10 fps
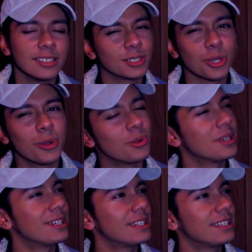So,
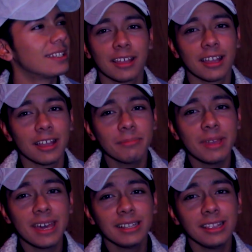I'm
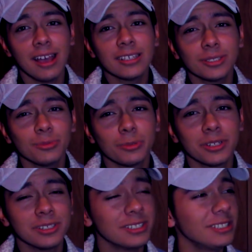at a loss of
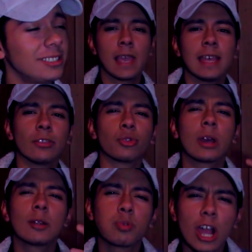words.
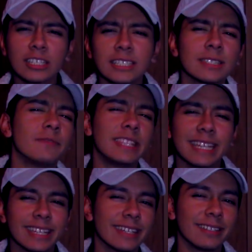Throughout a process of
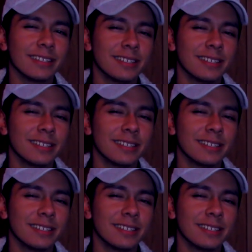thinking.